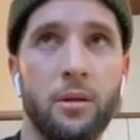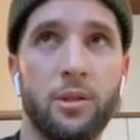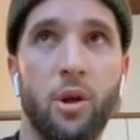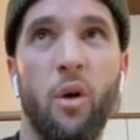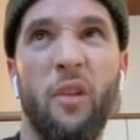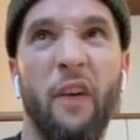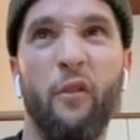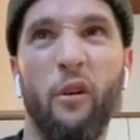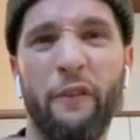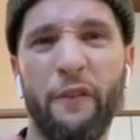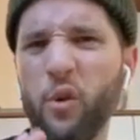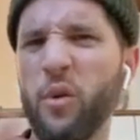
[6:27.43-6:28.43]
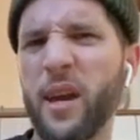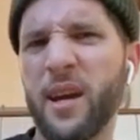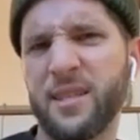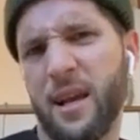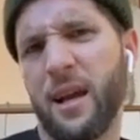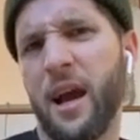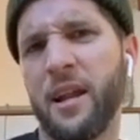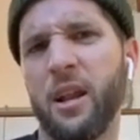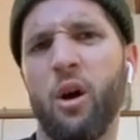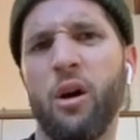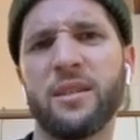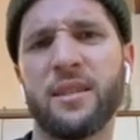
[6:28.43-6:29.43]
So like for a few years, I kind of
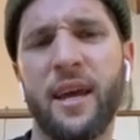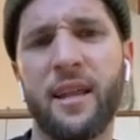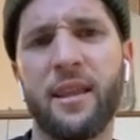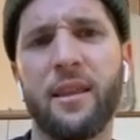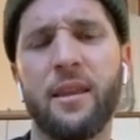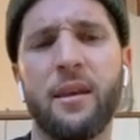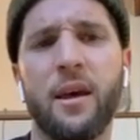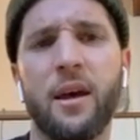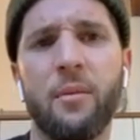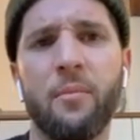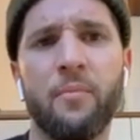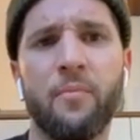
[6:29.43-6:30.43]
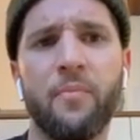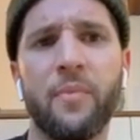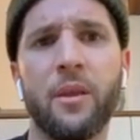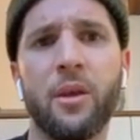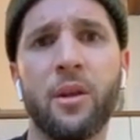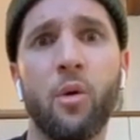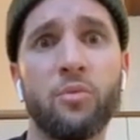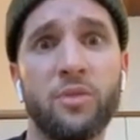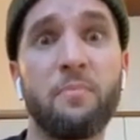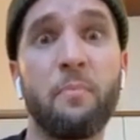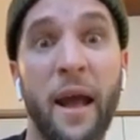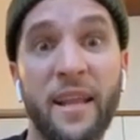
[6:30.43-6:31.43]
lost that,
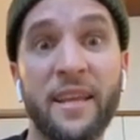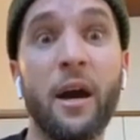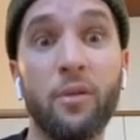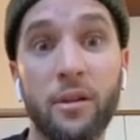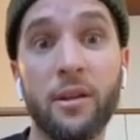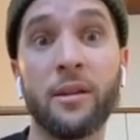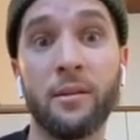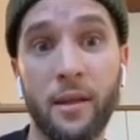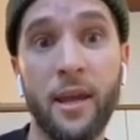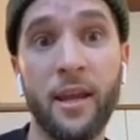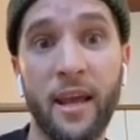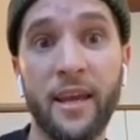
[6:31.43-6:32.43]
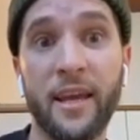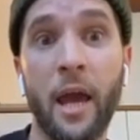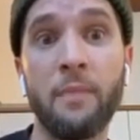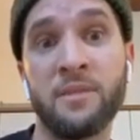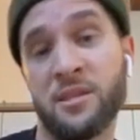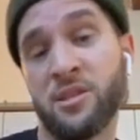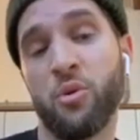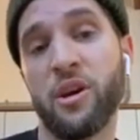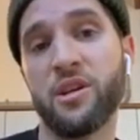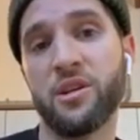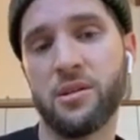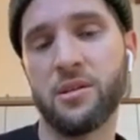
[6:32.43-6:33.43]
just batting out in like game
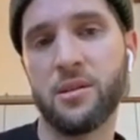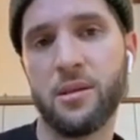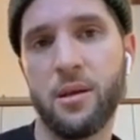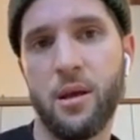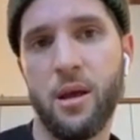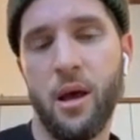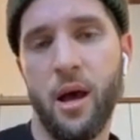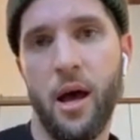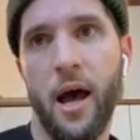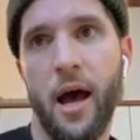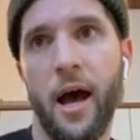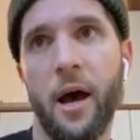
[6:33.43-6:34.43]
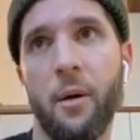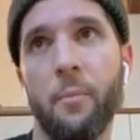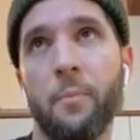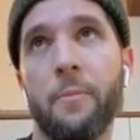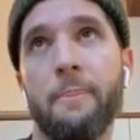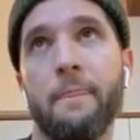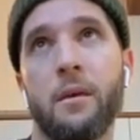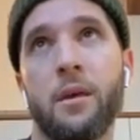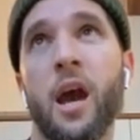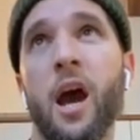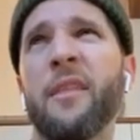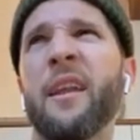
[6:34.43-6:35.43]
situations. And
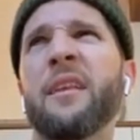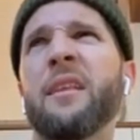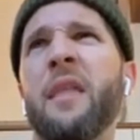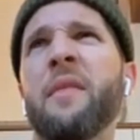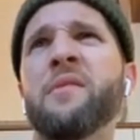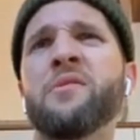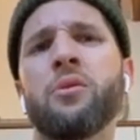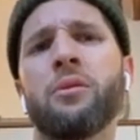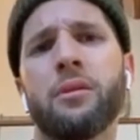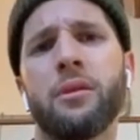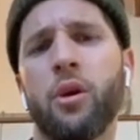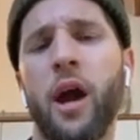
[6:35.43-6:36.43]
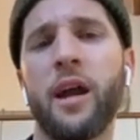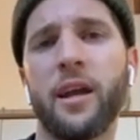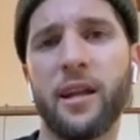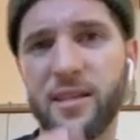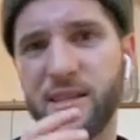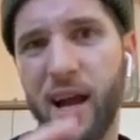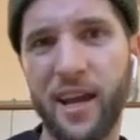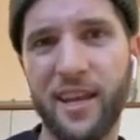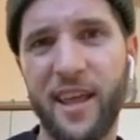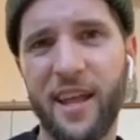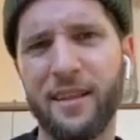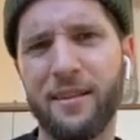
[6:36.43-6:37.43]
then you kind of get stuck
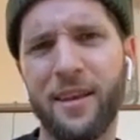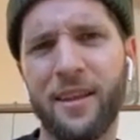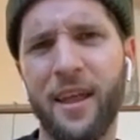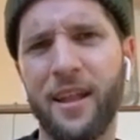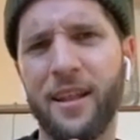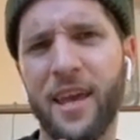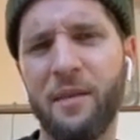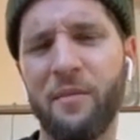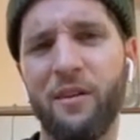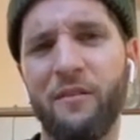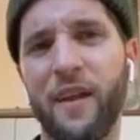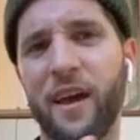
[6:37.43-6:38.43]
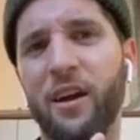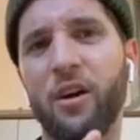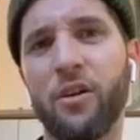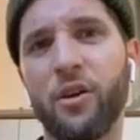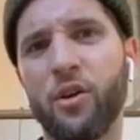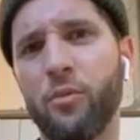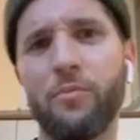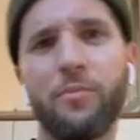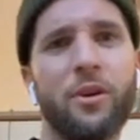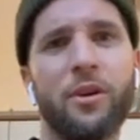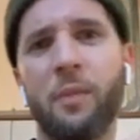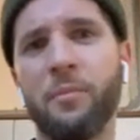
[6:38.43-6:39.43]
in that level of like, oh no,
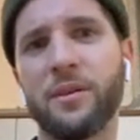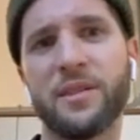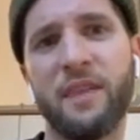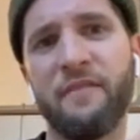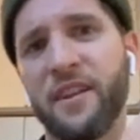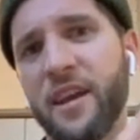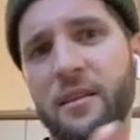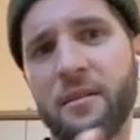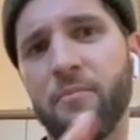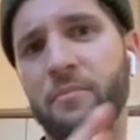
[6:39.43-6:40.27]
you're number 7, 8